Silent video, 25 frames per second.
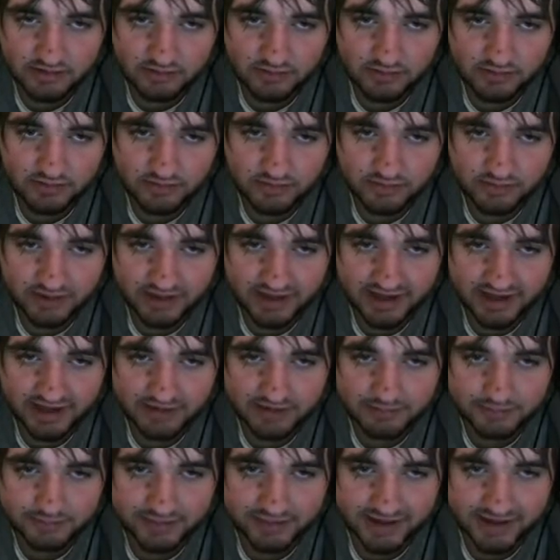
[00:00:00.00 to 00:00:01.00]
Well, if we
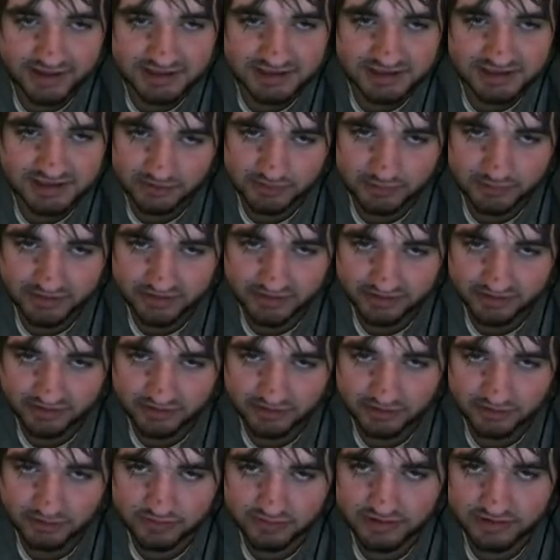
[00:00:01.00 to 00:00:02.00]
had magic, we could
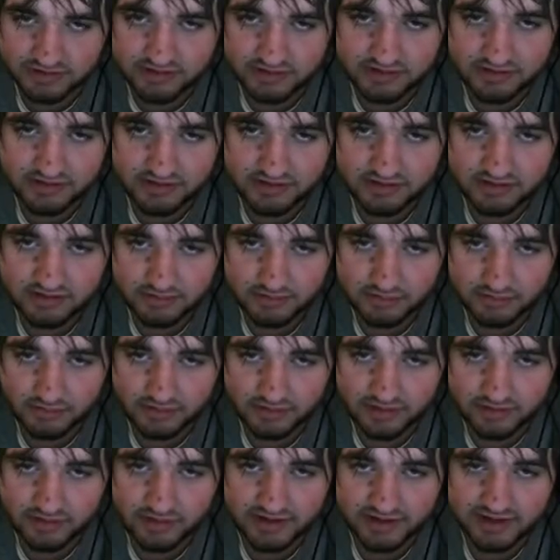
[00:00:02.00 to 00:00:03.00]
do it. But
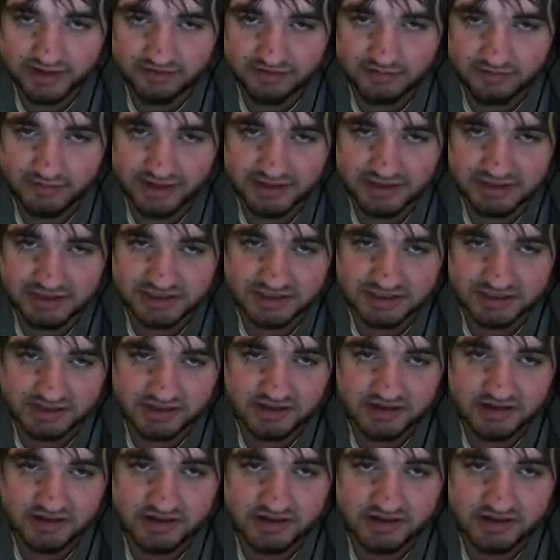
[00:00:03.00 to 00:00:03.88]
we don't have magic.